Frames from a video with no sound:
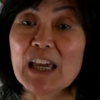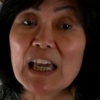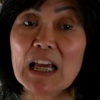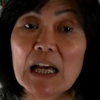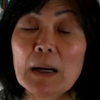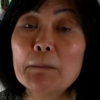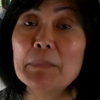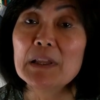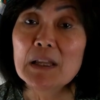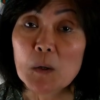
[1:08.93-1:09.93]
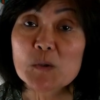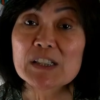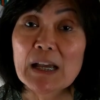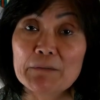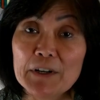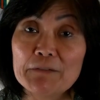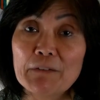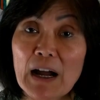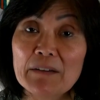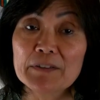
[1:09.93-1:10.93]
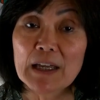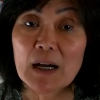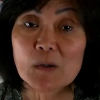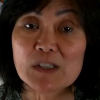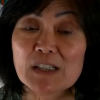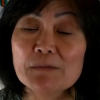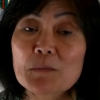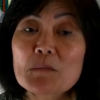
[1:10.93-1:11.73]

income below $75,000,